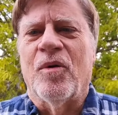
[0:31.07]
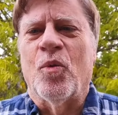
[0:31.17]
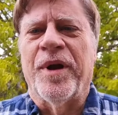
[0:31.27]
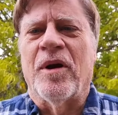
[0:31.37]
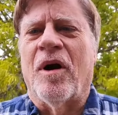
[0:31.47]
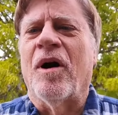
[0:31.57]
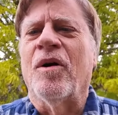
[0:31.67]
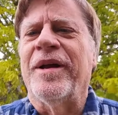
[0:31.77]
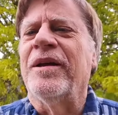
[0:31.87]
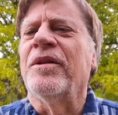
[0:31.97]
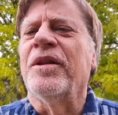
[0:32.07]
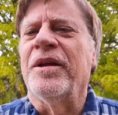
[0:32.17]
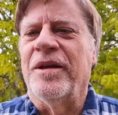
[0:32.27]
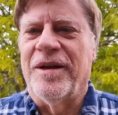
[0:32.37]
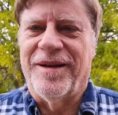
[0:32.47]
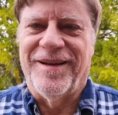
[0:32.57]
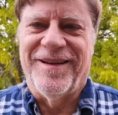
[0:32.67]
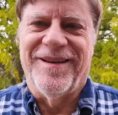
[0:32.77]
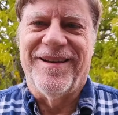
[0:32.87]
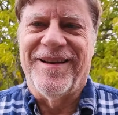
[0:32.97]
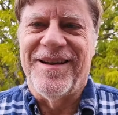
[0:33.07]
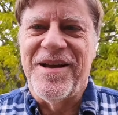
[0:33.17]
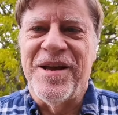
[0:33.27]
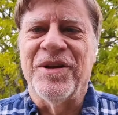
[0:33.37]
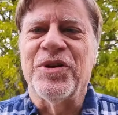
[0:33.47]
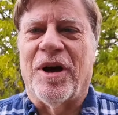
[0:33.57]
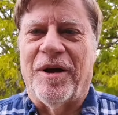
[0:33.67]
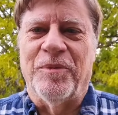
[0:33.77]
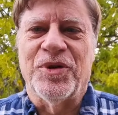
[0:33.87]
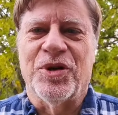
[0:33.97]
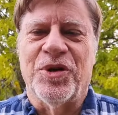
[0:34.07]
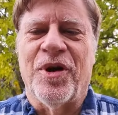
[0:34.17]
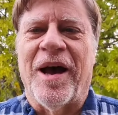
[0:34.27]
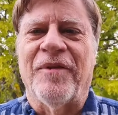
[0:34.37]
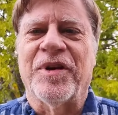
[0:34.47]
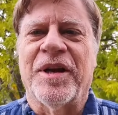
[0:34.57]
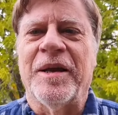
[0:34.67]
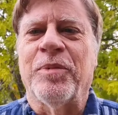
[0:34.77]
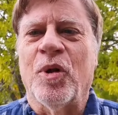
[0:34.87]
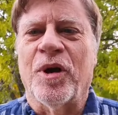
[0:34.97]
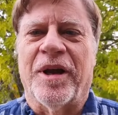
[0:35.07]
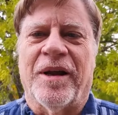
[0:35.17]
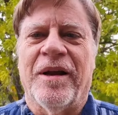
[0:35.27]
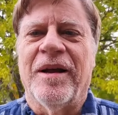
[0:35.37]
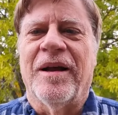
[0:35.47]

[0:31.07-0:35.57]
We are in the end times, so you have to keep looking.